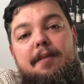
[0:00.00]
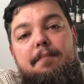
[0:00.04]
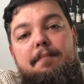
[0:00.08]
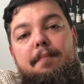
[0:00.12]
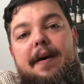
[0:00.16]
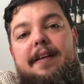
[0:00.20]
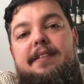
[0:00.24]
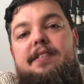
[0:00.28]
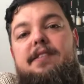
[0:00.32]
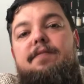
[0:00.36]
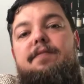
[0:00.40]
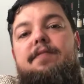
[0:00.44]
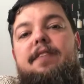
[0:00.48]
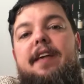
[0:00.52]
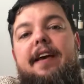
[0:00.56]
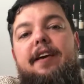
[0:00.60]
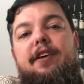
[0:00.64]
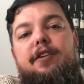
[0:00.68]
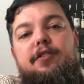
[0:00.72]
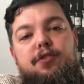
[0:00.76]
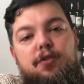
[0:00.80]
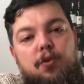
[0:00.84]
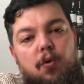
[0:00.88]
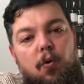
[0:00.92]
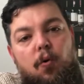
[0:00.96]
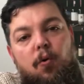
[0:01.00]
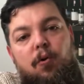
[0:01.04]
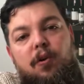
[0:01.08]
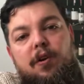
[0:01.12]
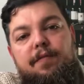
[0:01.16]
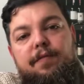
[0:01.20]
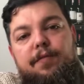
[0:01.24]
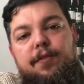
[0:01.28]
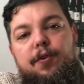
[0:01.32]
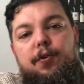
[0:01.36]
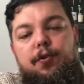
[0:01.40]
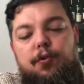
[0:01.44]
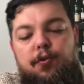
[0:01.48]
a massive thank you to all
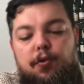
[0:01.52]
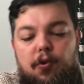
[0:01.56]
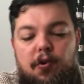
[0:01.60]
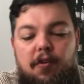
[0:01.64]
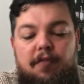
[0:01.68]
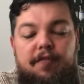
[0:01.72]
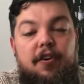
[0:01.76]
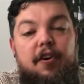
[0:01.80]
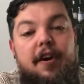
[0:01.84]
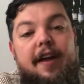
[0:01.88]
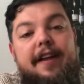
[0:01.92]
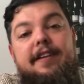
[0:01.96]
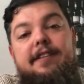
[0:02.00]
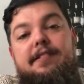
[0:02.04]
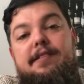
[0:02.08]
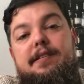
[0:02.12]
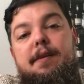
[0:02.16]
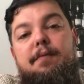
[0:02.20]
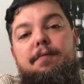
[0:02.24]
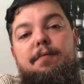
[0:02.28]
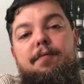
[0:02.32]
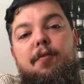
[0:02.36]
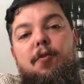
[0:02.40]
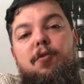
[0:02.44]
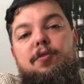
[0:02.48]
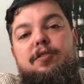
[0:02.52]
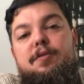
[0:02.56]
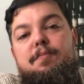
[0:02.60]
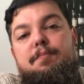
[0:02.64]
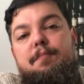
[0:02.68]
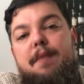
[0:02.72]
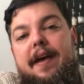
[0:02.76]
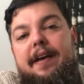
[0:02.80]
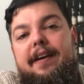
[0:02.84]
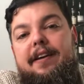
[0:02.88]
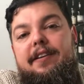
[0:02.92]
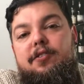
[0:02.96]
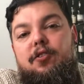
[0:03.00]
of you who have already stepped forward to
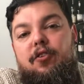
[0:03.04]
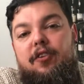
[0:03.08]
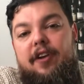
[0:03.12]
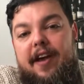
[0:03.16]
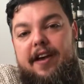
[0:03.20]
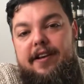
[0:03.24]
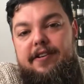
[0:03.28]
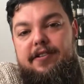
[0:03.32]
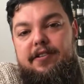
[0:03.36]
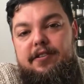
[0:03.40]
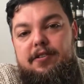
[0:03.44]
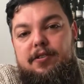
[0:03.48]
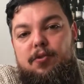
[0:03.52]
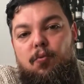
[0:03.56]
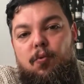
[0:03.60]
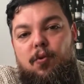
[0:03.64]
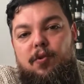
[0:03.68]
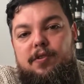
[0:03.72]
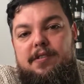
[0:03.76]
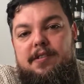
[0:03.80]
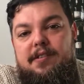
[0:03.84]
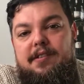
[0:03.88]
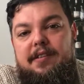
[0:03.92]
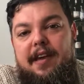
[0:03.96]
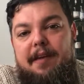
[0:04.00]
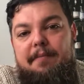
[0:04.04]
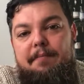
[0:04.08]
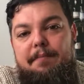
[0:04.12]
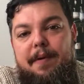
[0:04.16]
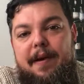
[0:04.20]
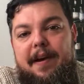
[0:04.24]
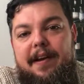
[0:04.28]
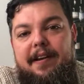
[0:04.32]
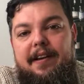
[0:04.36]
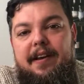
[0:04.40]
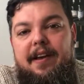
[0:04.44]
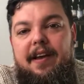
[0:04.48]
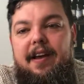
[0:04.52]
make a donation towards this
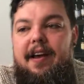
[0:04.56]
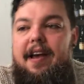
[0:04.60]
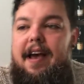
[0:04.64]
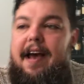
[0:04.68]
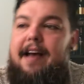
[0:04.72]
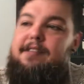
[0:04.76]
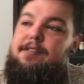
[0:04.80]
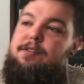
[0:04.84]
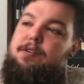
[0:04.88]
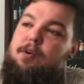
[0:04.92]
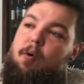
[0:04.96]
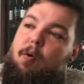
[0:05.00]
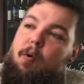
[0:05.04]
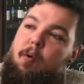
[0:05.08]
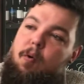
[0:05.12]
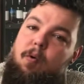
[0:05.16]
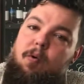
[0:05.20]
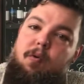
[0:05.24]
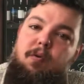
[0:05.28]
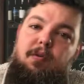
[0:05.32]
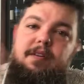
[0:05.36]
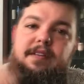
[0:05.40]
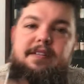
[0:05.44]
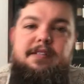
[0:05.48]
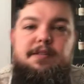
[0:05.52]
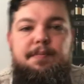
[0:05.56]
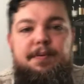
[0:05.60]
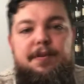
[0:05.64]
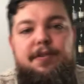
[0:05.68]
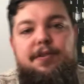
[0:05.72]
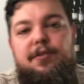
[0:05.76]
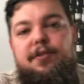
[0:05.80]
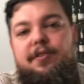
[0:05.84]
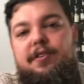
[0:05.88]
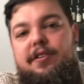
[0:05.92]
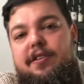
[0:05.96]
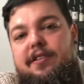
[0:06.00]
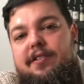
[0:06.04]
campaign, and to all these
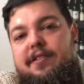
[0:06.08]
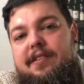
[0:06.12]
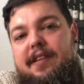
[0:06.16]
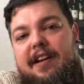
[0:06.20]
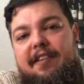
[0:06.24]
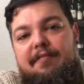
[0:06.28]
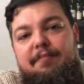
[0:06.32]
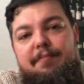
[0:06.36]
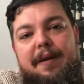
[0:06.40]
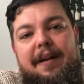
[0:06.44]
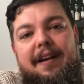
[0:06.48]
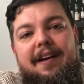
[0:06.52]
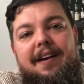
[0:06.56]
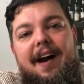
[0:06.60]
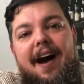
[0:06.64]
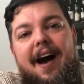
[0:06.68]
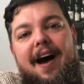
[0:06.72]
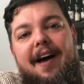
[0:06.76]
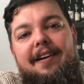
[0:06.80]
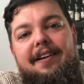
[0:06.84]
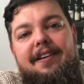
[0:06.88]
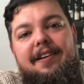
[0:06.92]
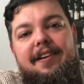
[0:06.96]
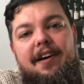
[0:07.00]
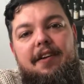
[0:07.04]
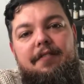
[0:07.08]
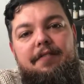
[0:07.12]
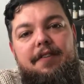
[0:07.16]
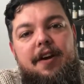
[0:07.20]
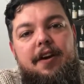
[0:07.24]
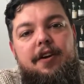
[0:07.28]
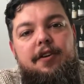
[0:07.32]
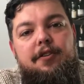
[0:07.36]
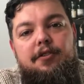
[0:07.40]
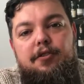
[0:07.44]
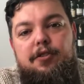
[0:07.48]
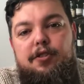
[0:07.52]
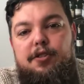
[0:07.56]
producers that have been kind enough
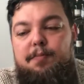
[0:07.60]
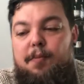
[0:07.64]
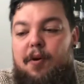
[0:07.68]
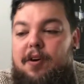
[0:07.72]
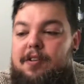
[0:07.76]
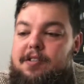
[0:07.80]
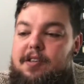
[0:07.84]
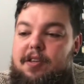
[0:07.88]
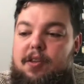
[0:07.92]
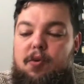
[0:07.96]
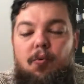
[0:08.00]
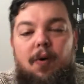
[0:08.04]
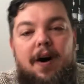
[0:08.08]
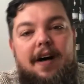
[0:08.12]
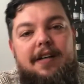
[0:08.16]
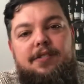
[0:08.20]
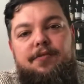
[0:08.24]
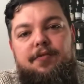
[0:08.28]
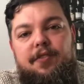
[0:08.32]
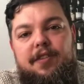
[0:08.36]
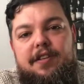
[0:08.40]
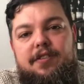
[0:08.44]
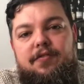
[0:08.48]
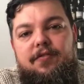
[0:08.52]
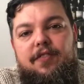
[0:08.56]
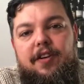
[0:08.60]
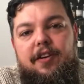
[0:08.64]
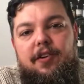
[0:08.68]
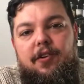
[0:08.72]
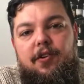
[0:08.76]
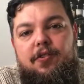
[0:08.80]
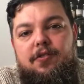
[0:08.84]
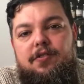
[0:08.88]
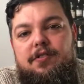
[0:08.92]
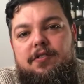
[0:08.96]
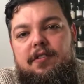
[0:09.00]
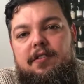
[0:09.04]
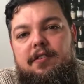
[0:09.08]
to sponsor the wines for these
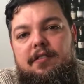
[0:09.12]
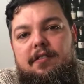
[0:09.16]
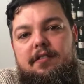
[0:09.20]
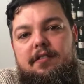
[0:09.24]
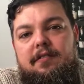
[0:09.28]
videos.